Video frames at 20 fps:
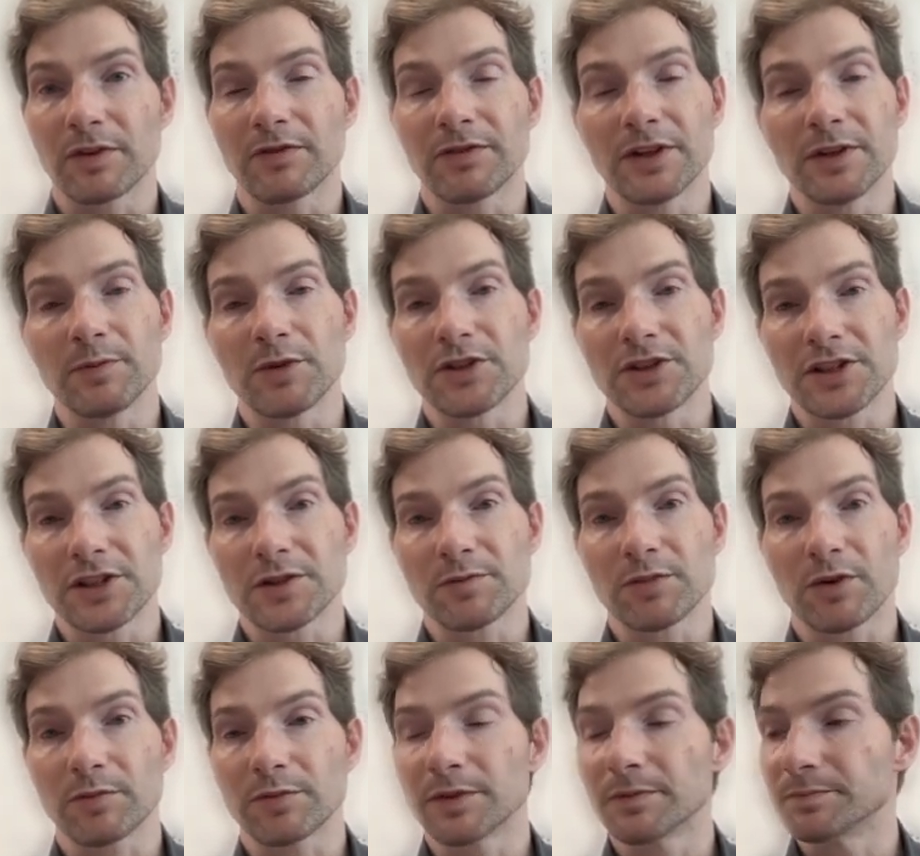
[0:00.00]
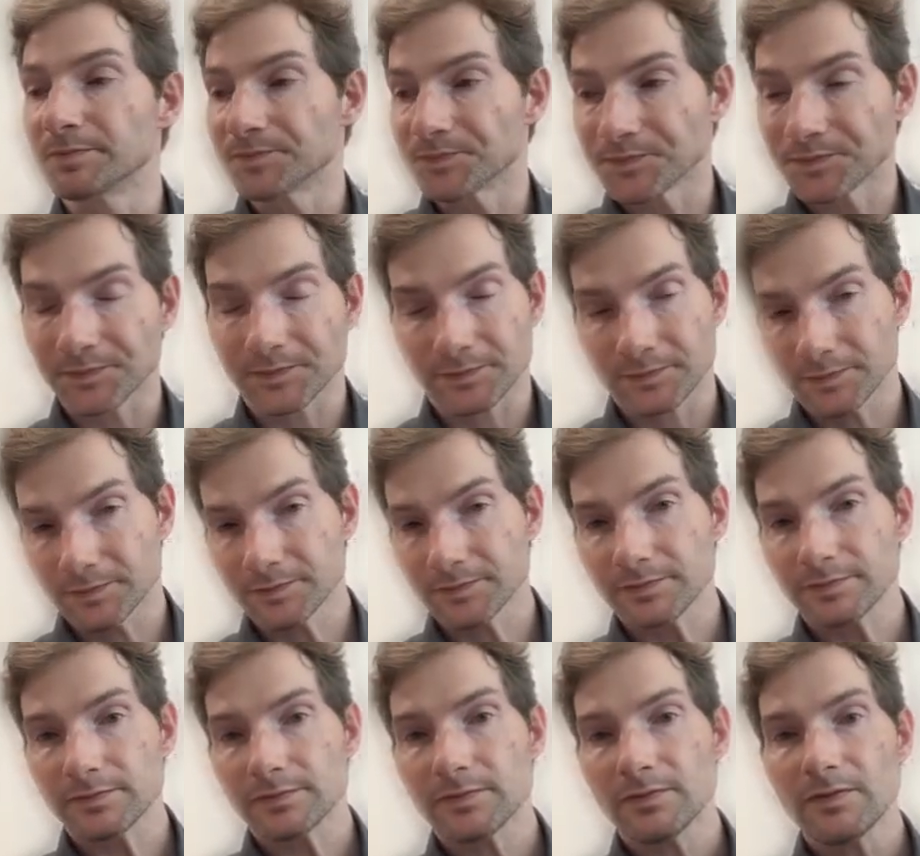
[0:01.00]
of Hilbert's sixth problem.
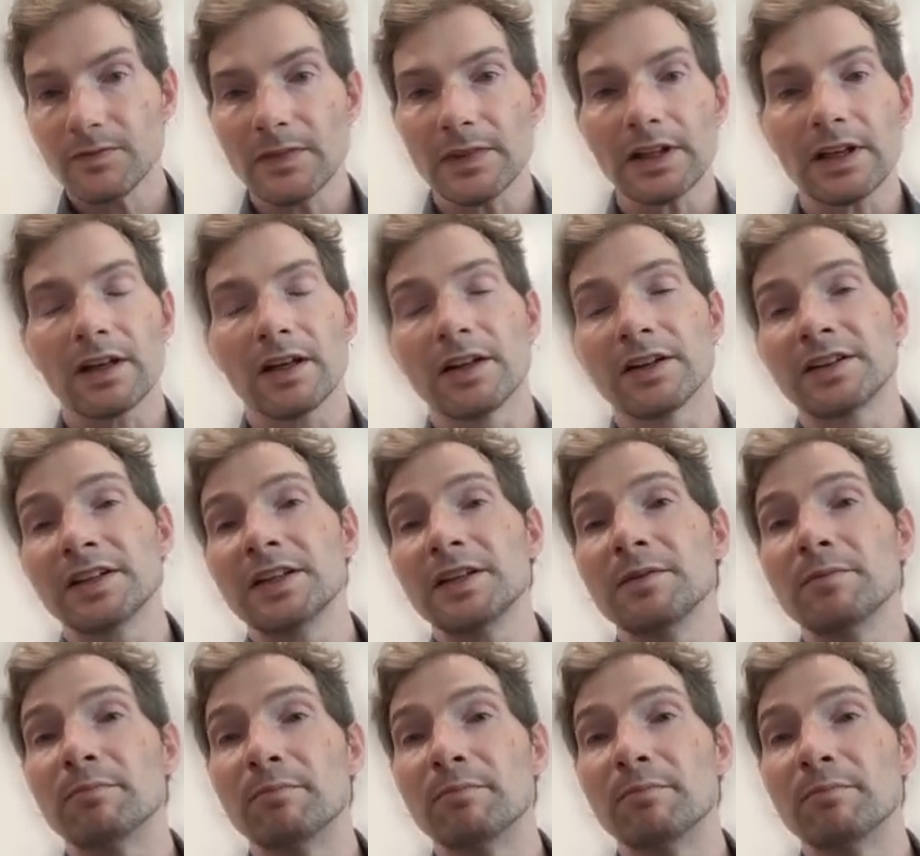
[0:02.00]
The